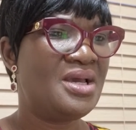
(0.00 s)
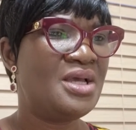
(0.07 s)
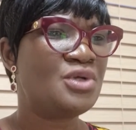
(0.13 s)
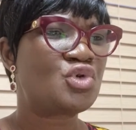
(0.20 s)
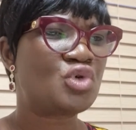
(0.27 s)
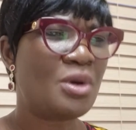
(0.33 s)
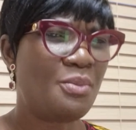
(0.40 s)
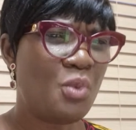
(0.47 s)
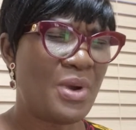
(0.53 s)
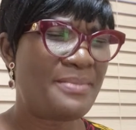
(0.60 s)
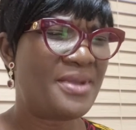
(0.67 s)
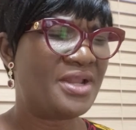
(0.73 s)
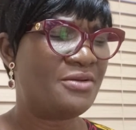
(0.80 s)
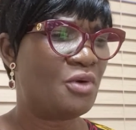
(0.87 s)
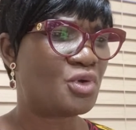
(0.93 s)
Some
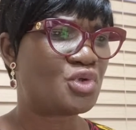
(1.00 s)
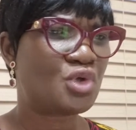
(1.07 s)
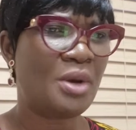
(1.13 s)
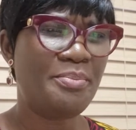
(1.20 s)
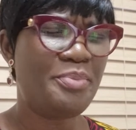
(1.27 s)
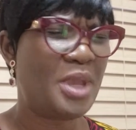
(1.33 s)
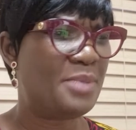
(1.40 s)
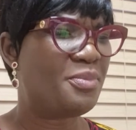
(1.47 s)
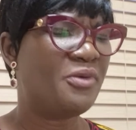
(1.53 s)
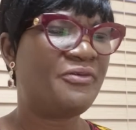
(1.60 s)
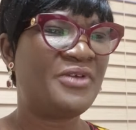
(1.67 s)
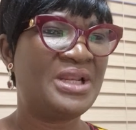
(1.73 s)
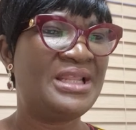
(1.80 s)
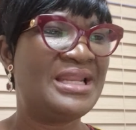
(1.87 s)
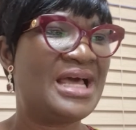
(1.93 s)
women, some people
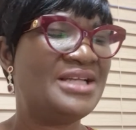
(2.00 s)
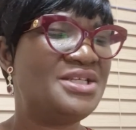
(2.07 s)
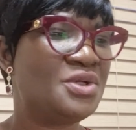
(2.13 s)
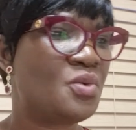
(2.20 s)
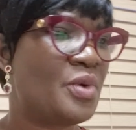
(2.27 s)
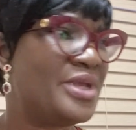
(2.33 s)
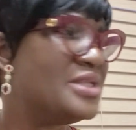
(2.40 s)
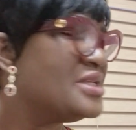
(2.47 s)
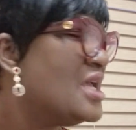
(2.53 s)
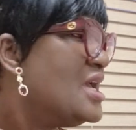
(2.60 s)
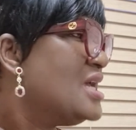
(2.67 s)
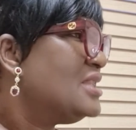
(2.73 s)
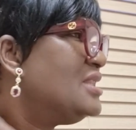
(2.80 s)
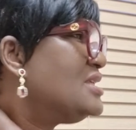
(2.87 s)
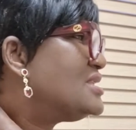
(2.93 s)
feel inadequate.
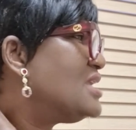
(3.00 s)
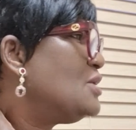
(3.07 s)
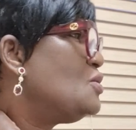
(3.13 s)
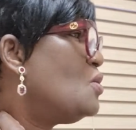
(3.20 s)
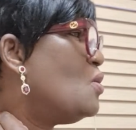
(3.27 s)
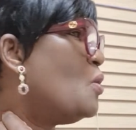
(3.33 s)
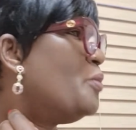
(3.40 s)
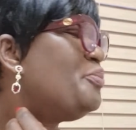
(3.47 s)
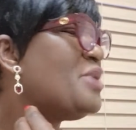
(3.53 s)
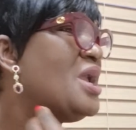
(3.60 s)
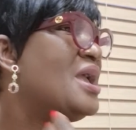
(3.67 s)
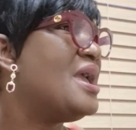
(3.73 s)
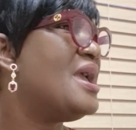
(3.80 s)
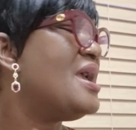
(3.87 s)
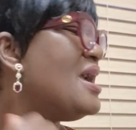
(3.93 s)
They said, "Oh,
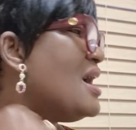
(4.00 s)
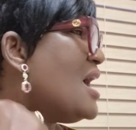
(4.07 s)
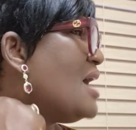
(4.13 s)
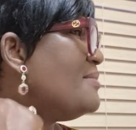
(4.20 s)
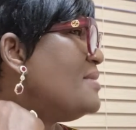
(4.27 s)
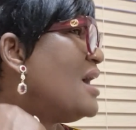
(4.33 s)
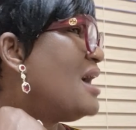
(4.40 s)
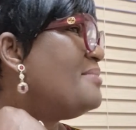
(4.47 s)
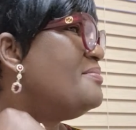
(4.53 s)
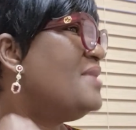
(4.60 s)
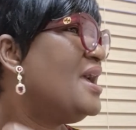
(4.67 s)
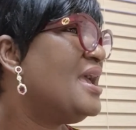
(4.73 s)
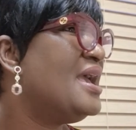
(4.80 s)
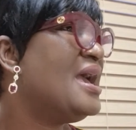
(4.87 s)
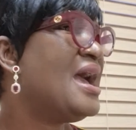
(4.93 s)
eh, I'm I'm
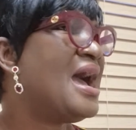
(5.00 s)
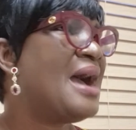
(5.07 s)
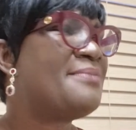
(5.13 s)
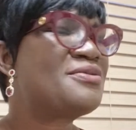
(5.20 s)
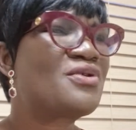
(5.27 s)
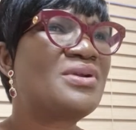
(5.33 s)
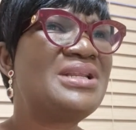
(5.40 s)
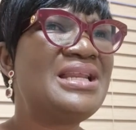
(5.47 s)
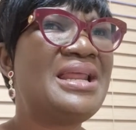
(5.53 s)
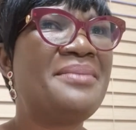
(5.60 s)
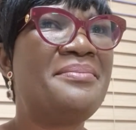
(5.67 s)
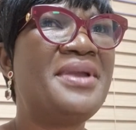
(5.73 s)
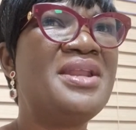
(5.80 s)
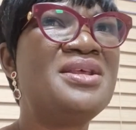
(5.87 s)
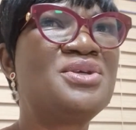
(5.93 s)
eh, I'm running a
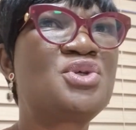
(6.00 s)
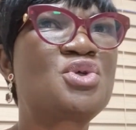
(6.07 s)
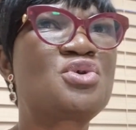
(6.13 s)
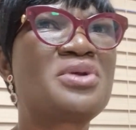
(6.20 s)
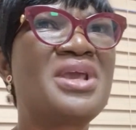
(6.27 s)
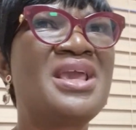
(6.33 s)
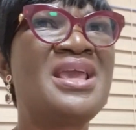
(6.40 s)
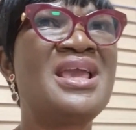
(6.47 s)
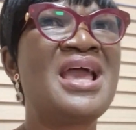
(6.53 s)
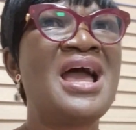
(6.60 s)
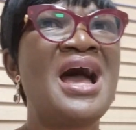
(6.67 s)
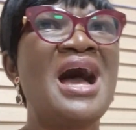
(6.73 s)
ministry.